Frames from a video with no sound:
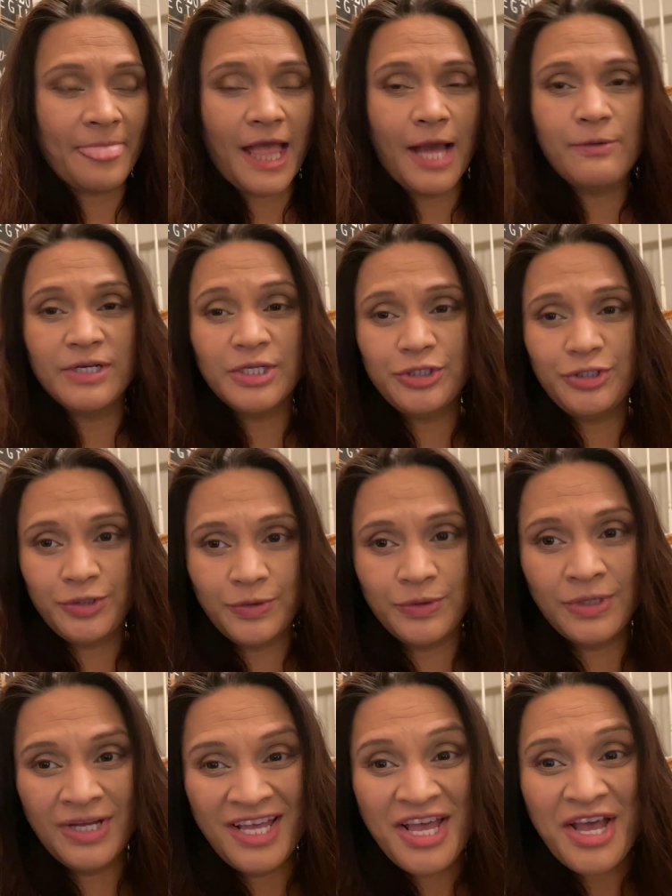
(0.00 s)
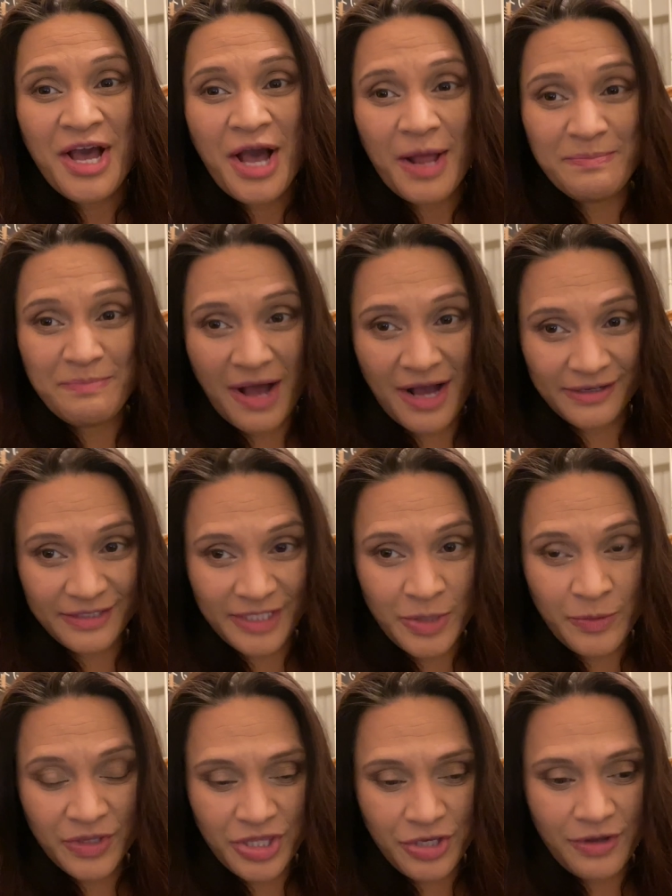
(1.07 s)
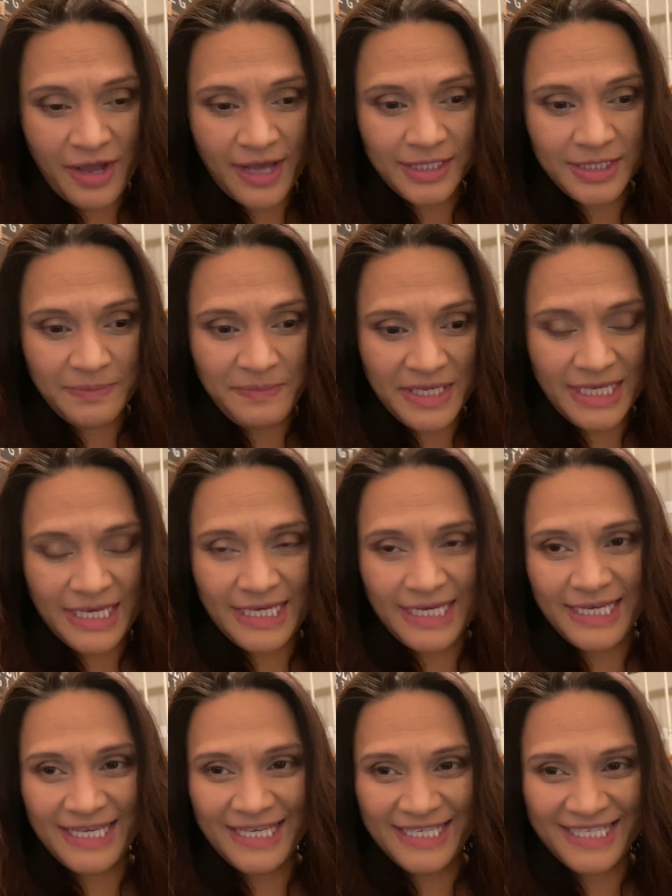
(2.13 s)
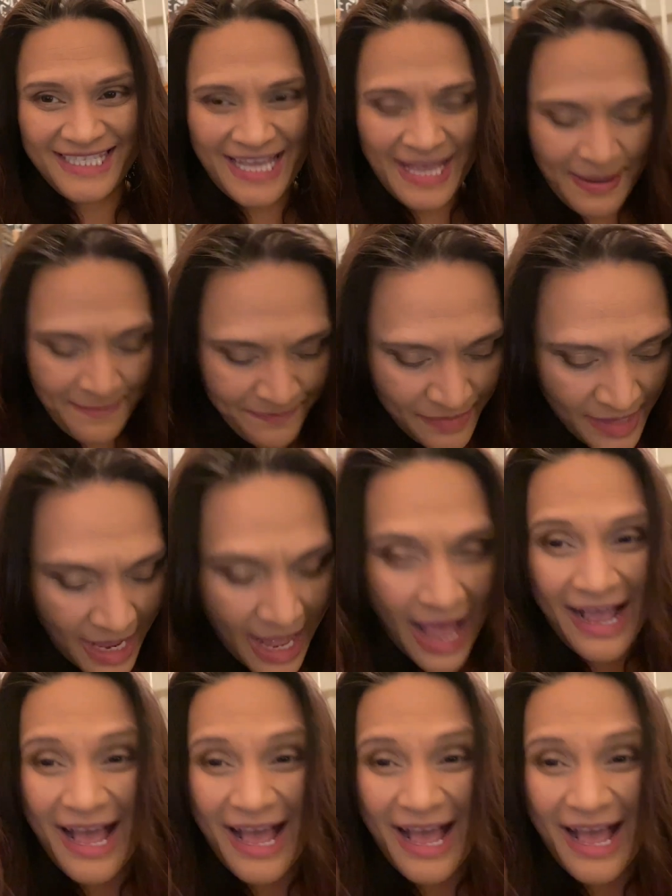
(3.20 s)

I want to do unboxing with you guys because I